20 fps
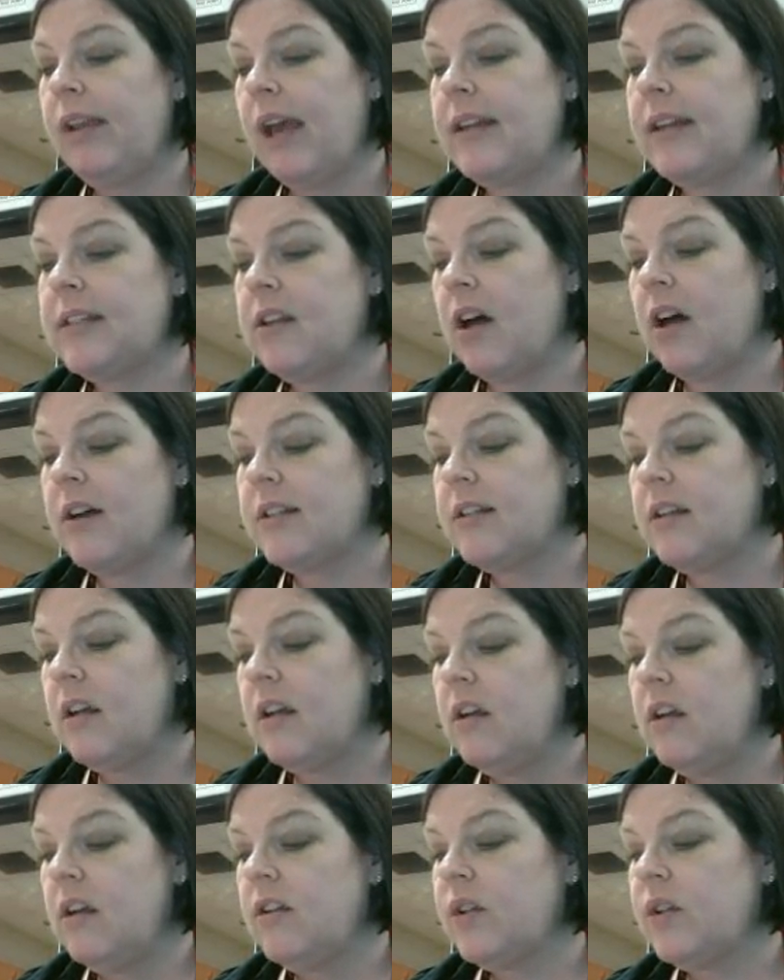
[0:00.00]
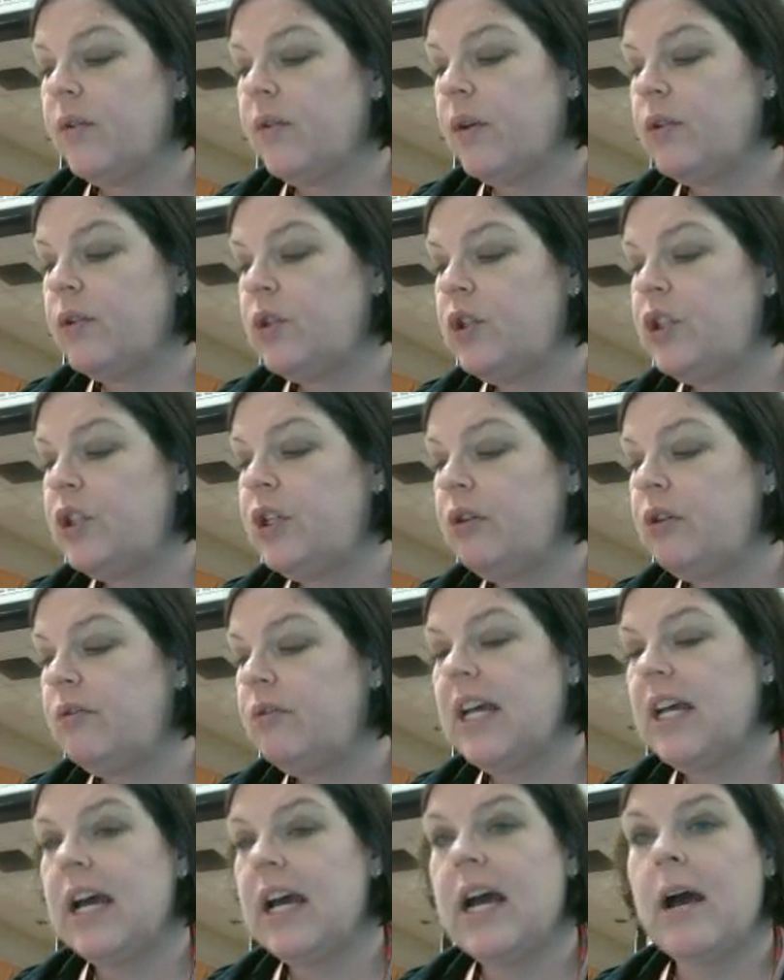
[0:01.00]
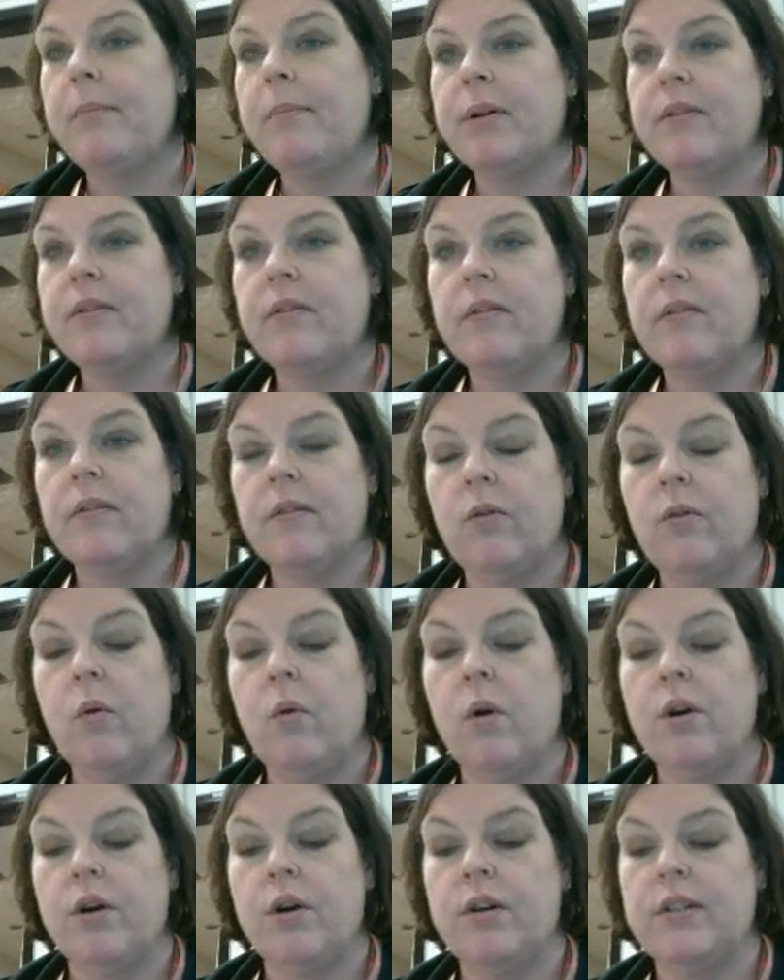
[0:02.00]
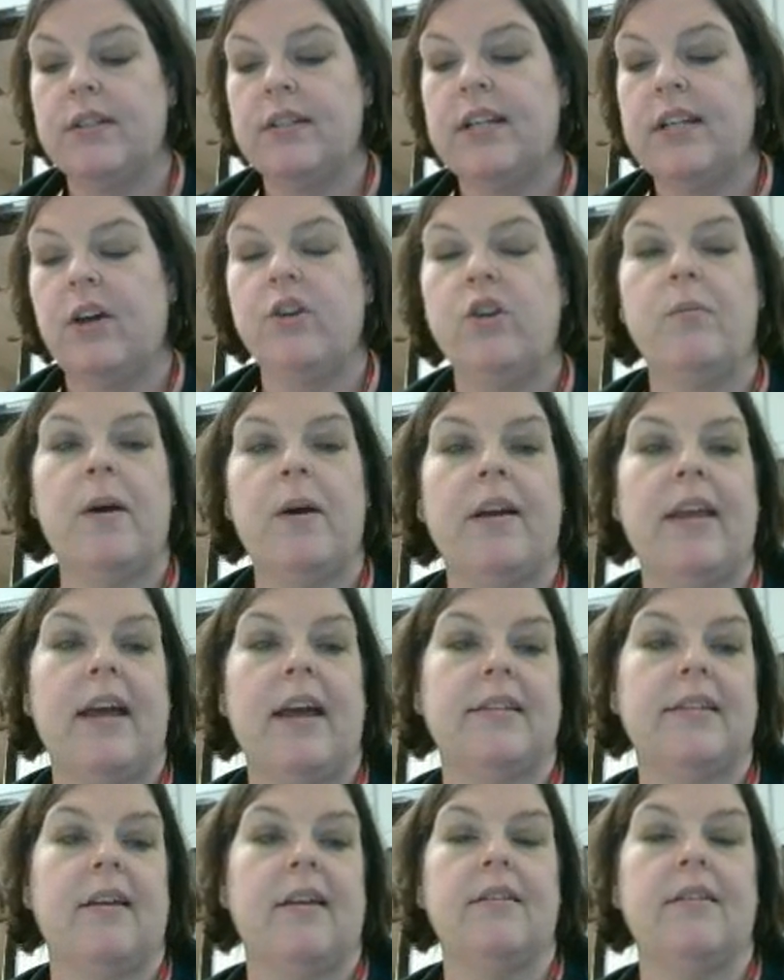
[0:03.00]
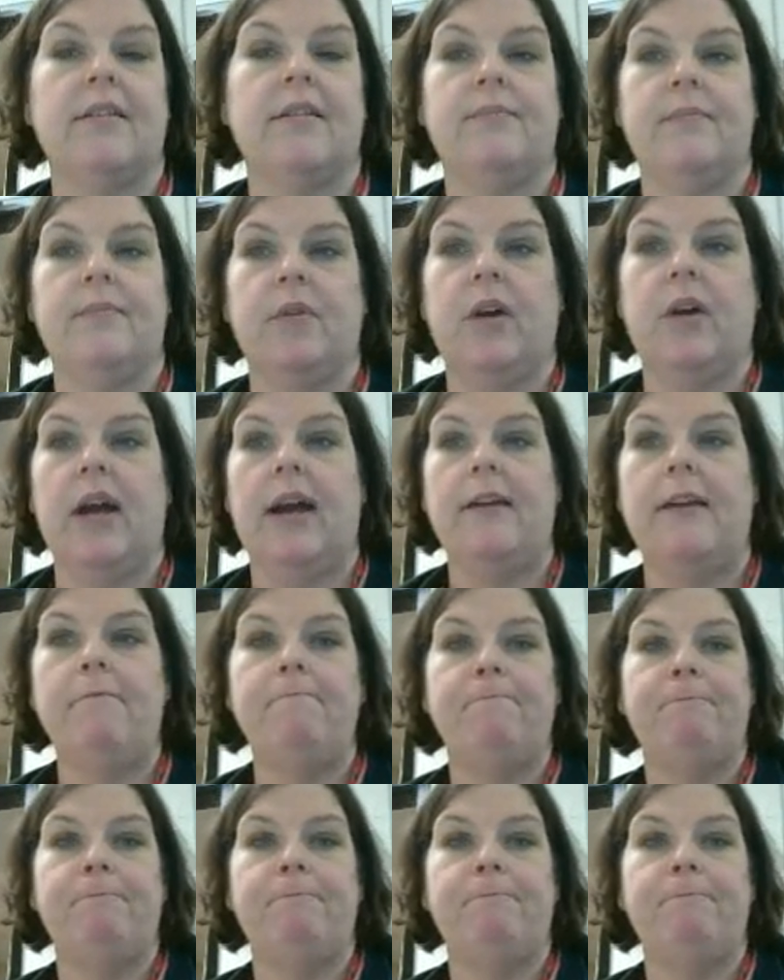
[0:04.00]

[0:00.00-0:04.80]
gas laws. So those two top quarters tell you about gas laws, okay?